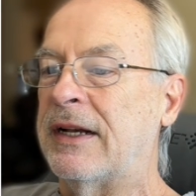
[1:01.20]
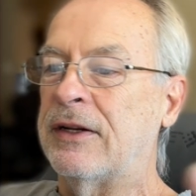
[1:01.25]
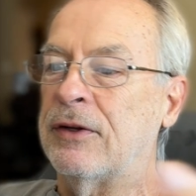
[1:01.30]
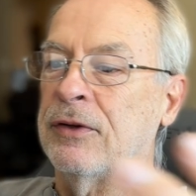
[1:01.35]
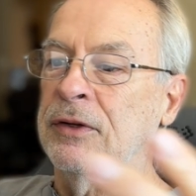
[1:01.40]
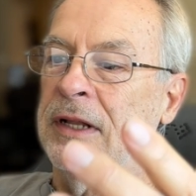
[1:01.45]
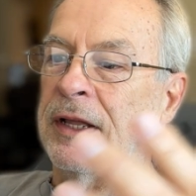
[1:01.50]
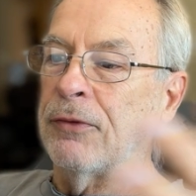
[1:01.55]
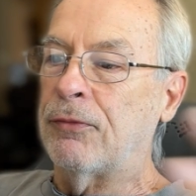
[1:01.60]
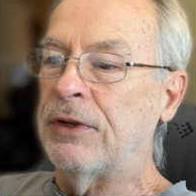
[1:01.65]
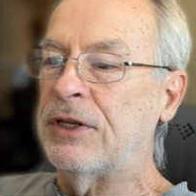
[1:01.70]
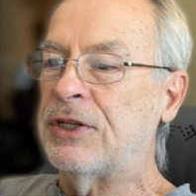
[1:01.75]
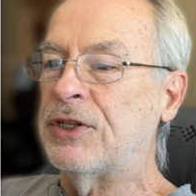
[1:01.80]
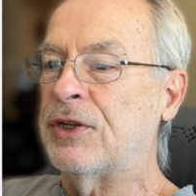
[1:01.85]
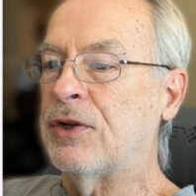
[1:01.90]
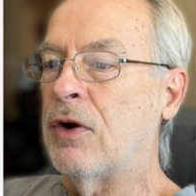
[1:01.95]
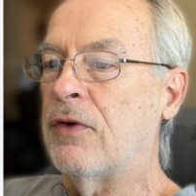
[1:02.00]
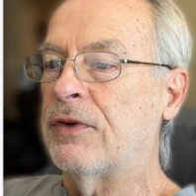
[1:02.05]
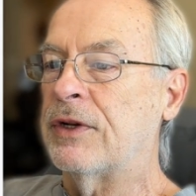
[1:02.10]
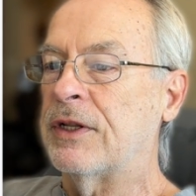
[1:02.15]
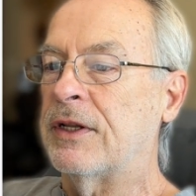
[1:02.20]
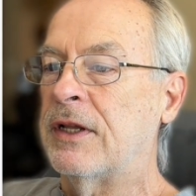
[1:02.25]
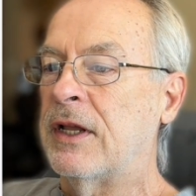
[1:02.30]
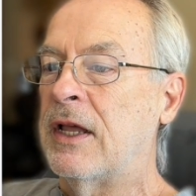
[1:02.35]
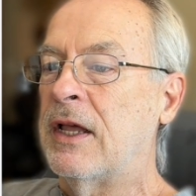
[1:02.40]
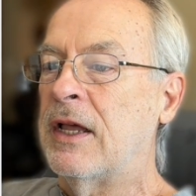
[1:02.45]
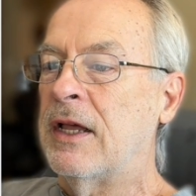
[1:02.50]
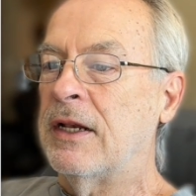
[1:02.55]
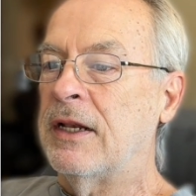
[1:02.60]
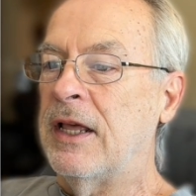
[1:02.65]
I don't like reaching over to
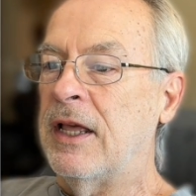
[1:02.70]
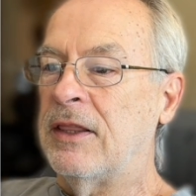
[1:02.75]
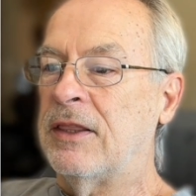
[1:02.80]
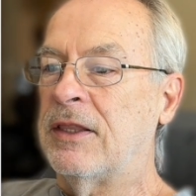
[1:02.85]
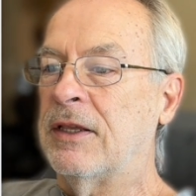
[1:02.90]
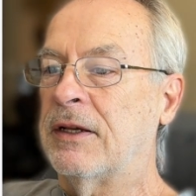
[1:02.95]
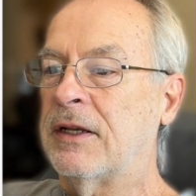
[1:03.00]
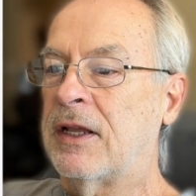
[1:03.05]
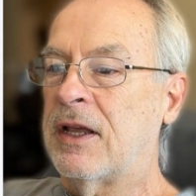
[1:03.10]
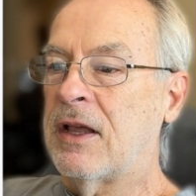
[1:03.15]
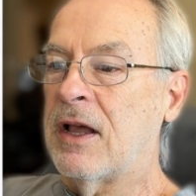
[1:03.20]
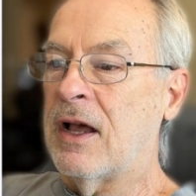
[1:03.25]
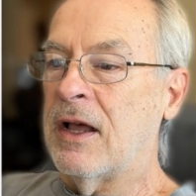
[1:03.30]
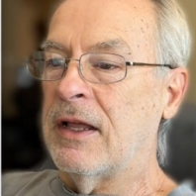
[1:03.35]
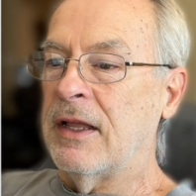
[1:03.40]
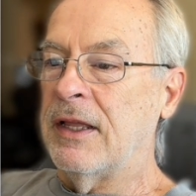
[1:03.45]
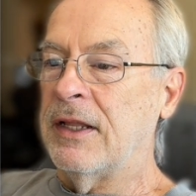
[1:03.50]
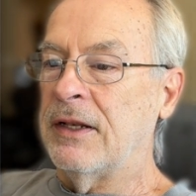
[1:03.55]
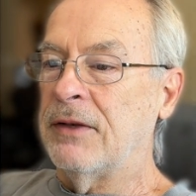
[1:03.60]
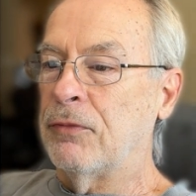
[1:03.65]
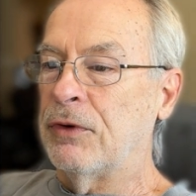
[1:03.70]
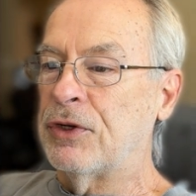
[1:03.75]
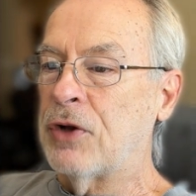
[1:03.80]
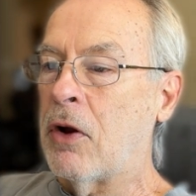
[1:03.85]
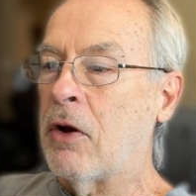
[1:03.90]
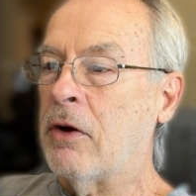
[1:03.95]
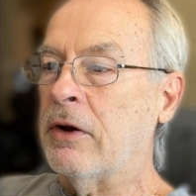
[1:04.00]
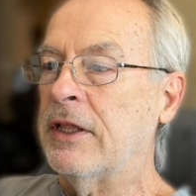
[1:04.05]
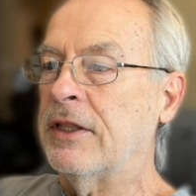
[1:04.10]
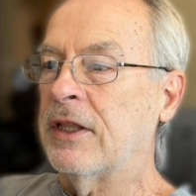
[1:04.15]
hit
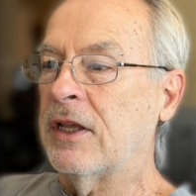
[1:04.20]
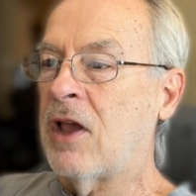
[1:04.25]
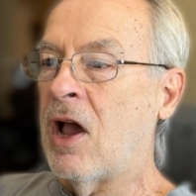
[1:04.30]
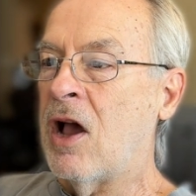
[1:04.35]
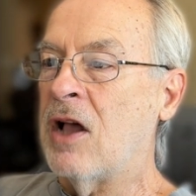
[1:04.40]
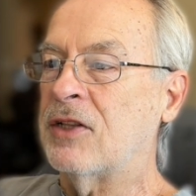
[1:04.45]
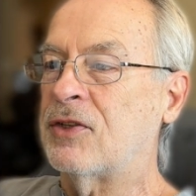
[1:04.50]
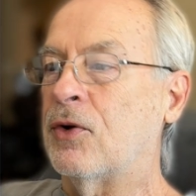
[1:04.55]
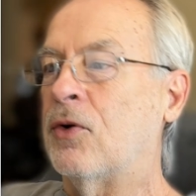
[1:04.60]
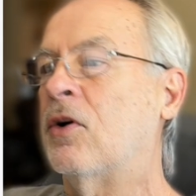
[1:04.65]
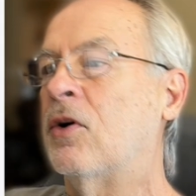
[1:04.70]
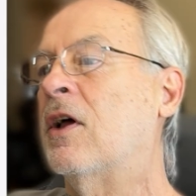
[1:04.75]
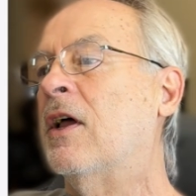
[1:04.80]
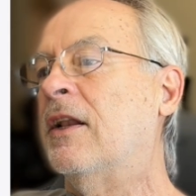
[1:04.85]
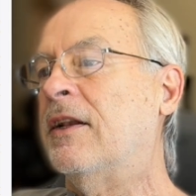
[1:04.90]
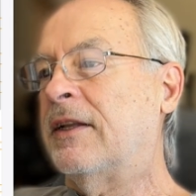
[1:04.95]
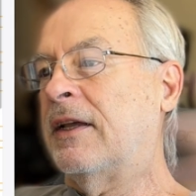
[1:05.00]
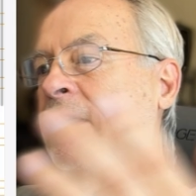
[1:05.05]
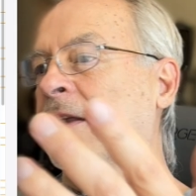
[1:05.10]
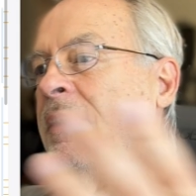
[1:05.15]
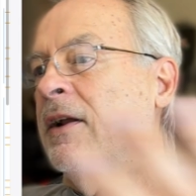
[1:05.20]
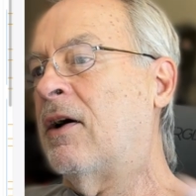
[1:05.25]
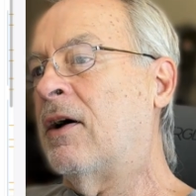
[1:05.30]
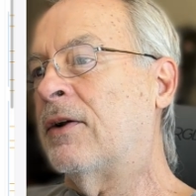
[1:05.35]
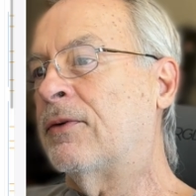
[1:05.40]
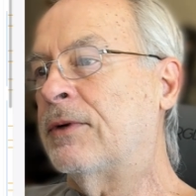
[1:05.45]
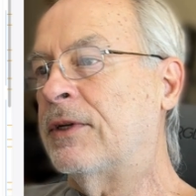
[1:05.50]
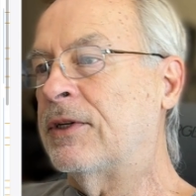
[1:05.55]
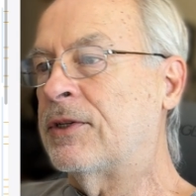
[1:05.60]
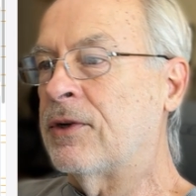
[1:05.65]
return in the console to get a
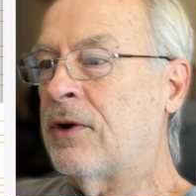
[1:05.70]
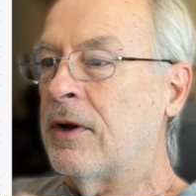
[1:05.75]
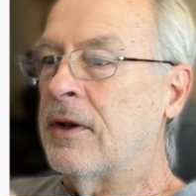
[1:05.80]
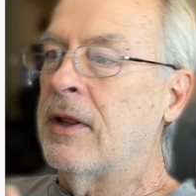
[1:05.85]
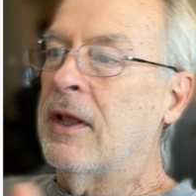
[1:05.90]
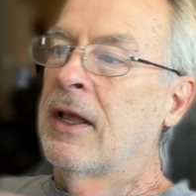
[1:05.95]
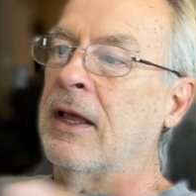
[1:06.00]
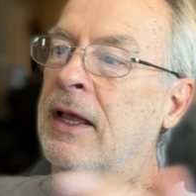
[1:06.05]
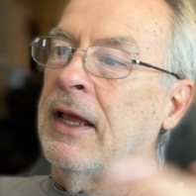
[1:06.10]
hot restart,